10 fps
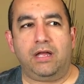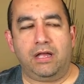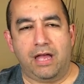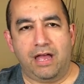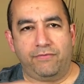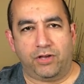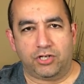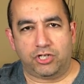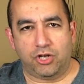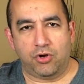have a
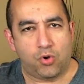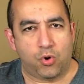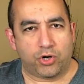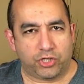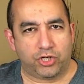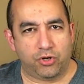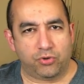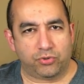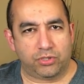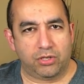show or
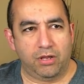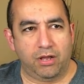shows